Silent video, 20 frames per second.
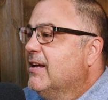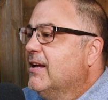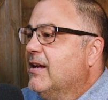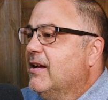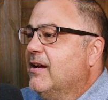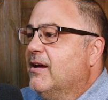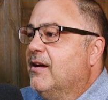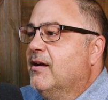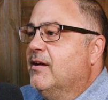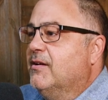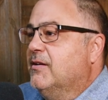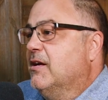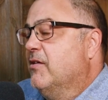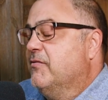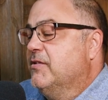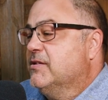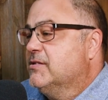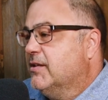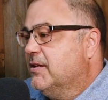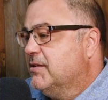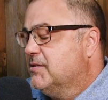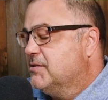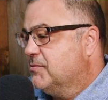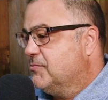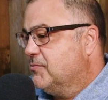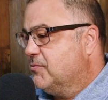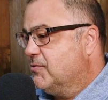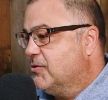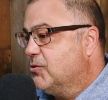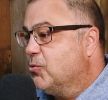Uh, obviously it's
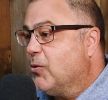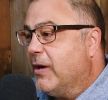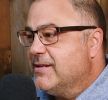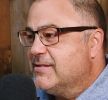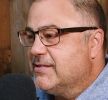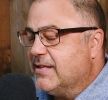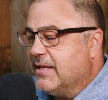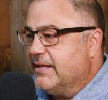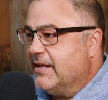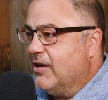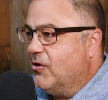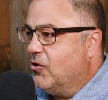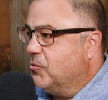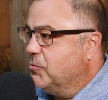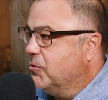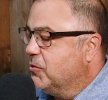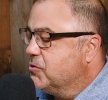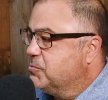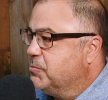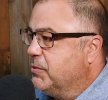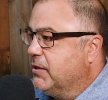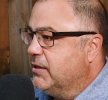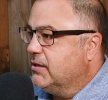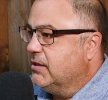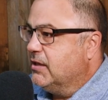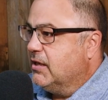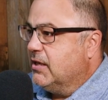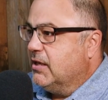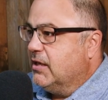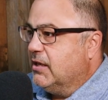twice that now almost, but
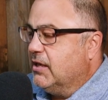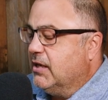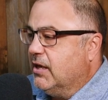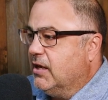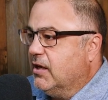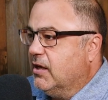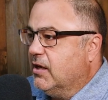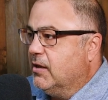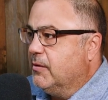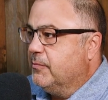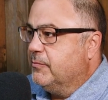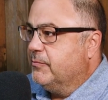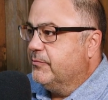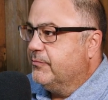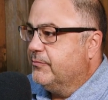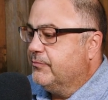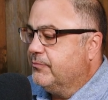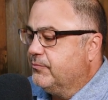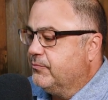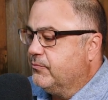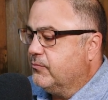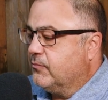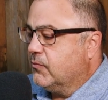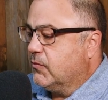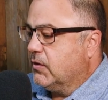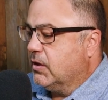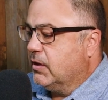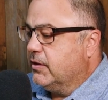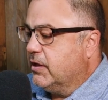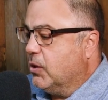um,
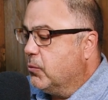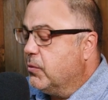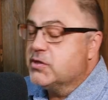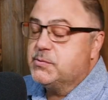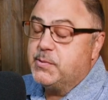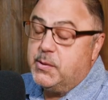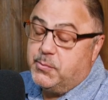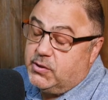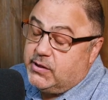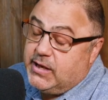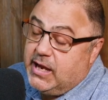there were those people that